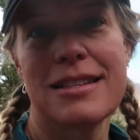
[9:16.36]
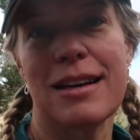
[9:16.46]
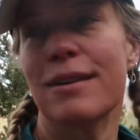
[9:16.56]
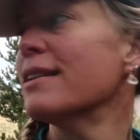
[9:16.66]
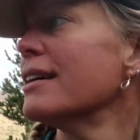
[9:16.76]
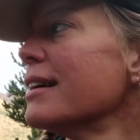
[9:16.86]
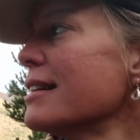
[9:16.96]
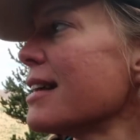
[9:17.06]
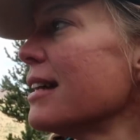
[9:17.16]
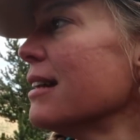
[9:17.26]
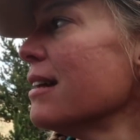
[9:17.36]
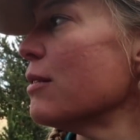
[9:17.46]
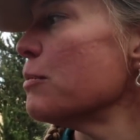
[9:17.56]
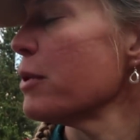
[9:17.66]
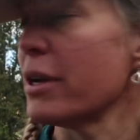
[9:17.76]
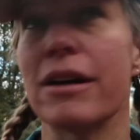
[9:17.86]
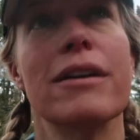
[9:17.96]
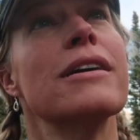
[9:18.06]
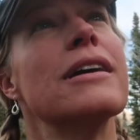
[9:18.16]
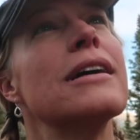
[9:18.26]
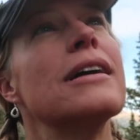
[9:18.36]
So it's getting even prettier.